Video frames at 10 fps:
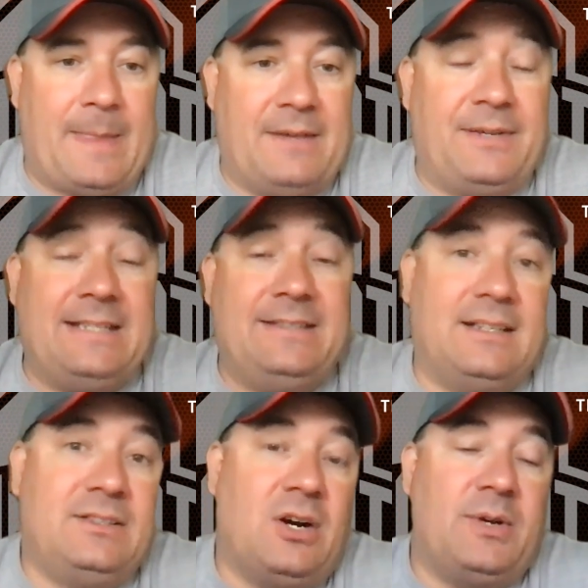if he
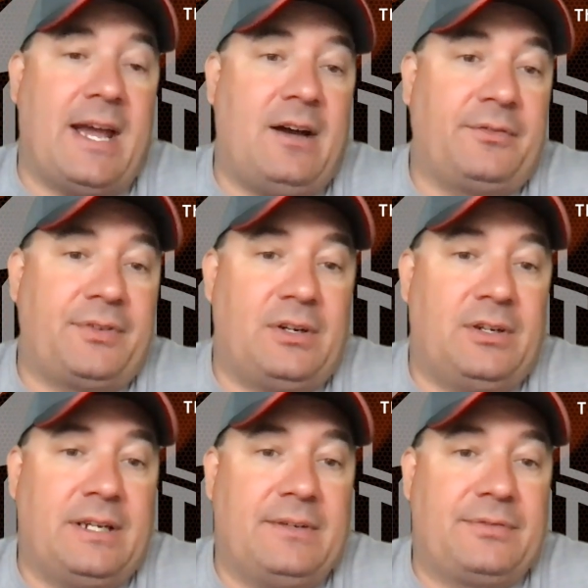did go down
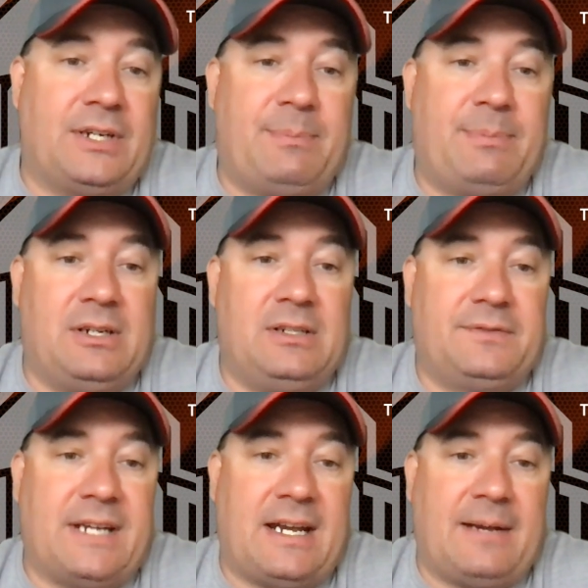for any period
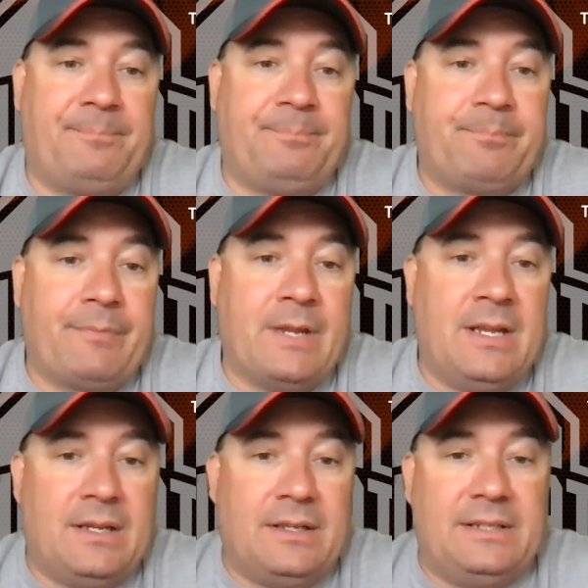of time,
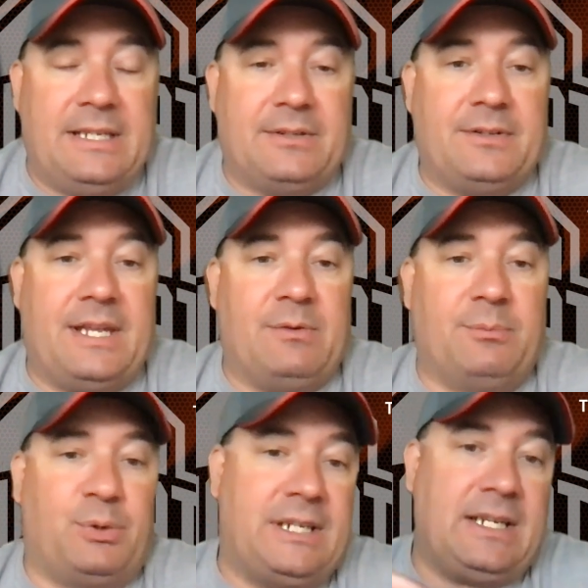either they
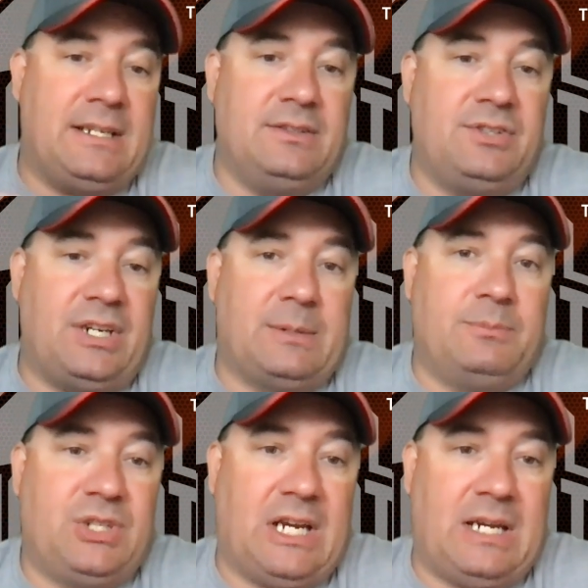would bring in
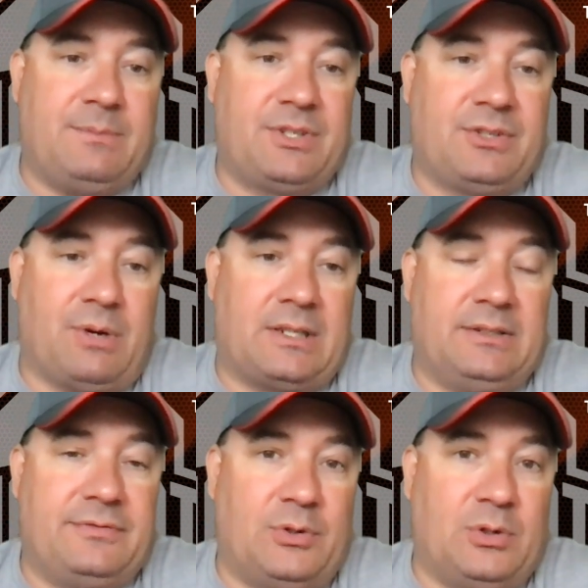Jacob James
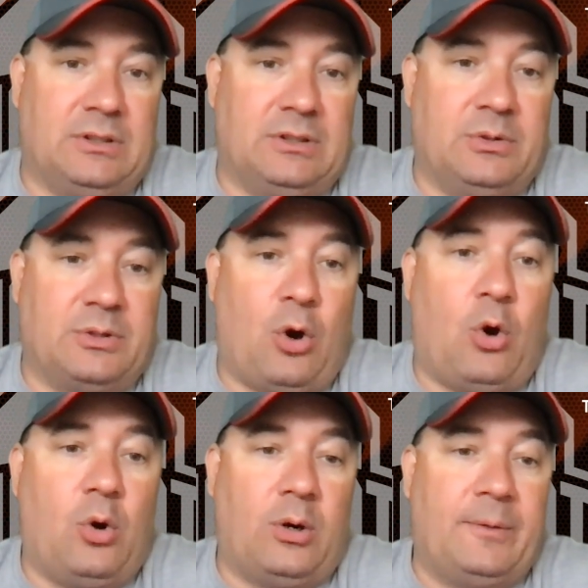directly for Luke,
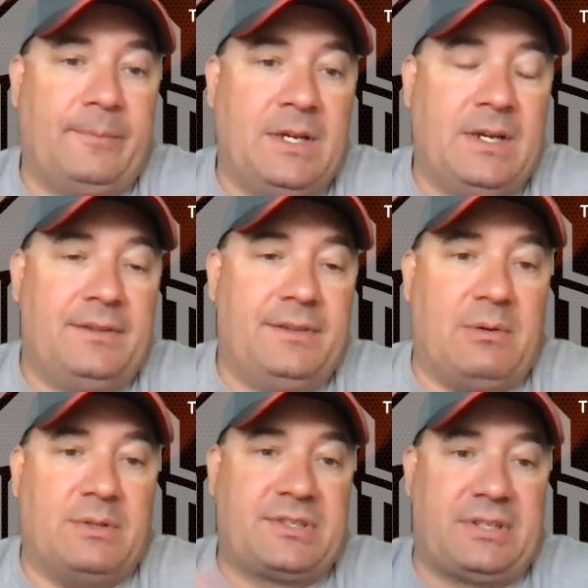or they
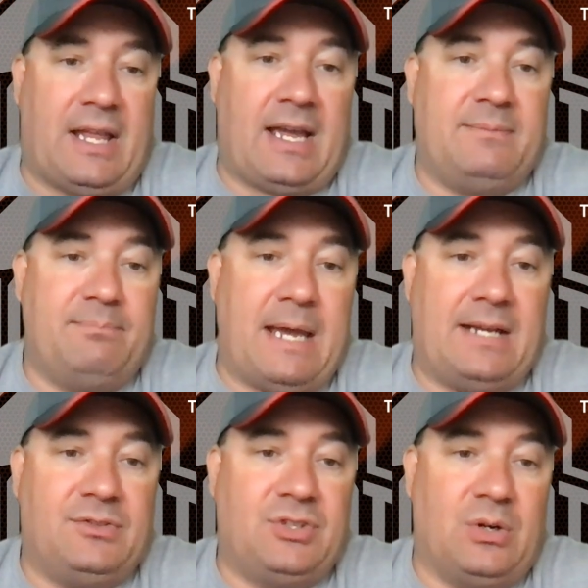would slide
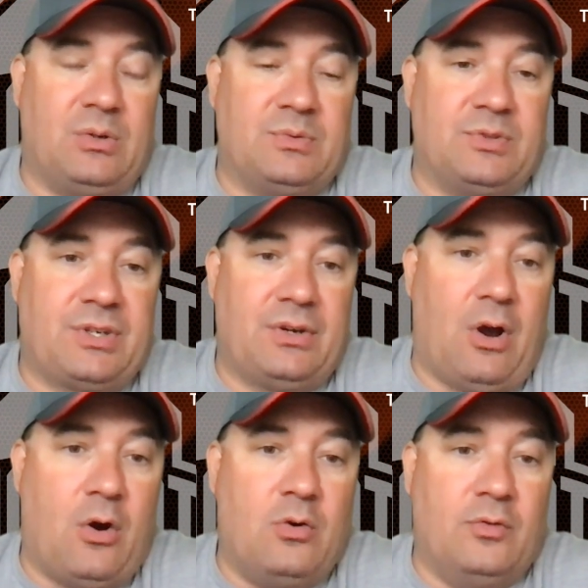Matt Jones
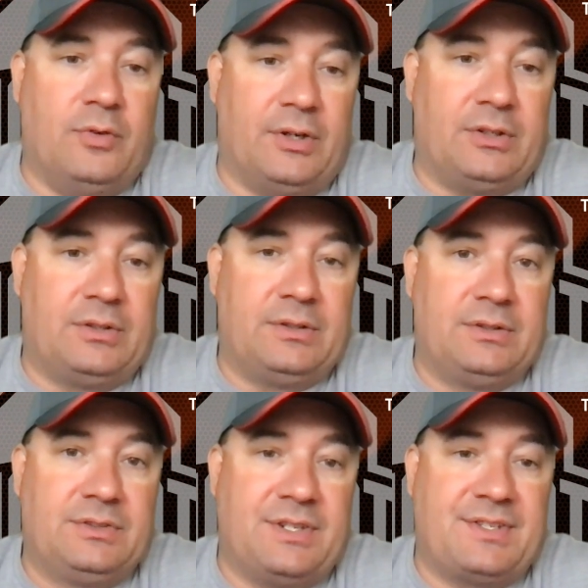over
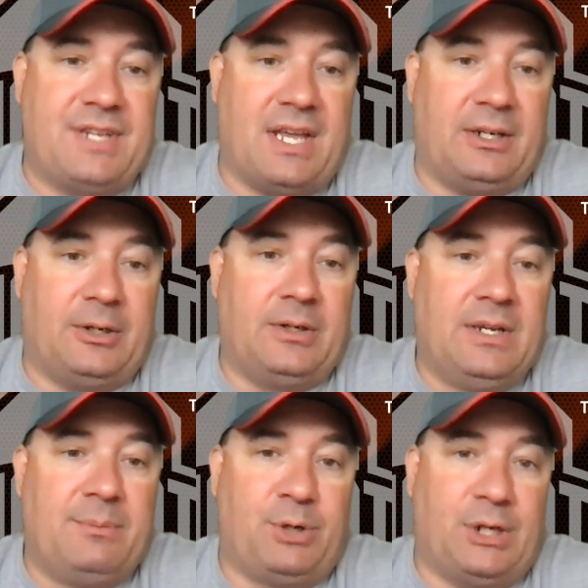to center,
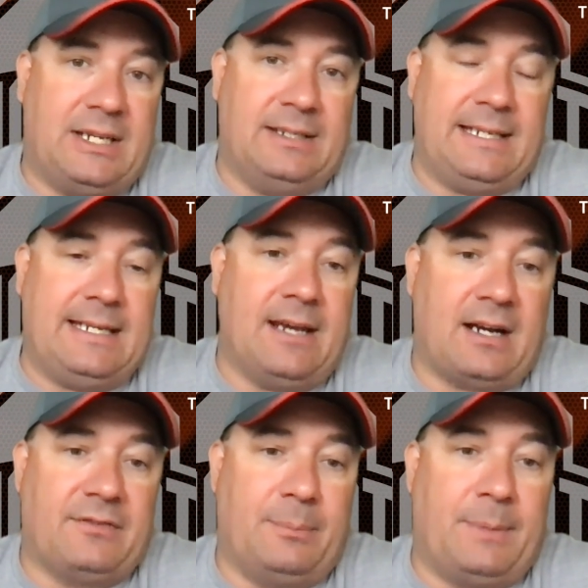bring in
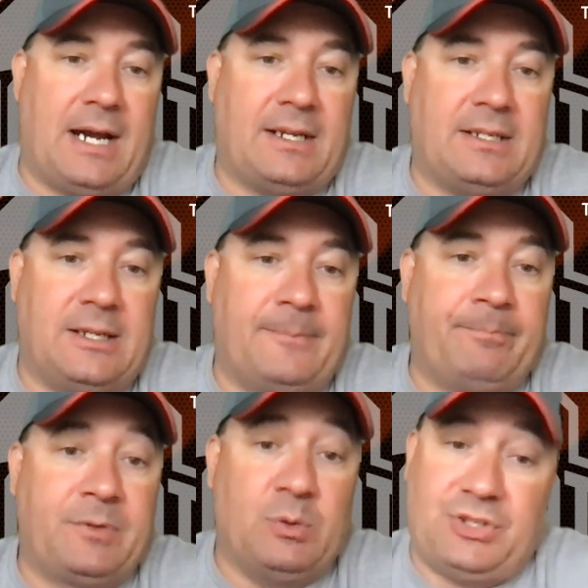Enoch Amahi,
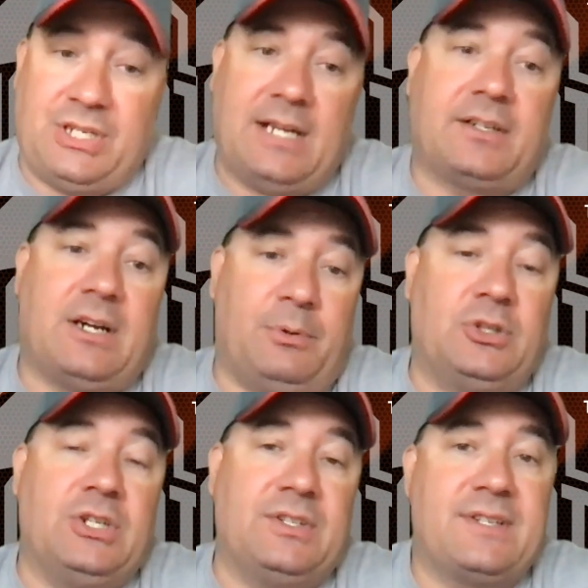which he had a couple
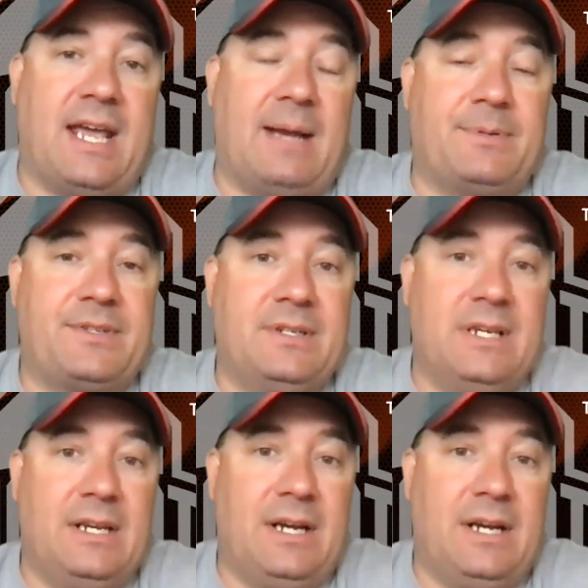good snaps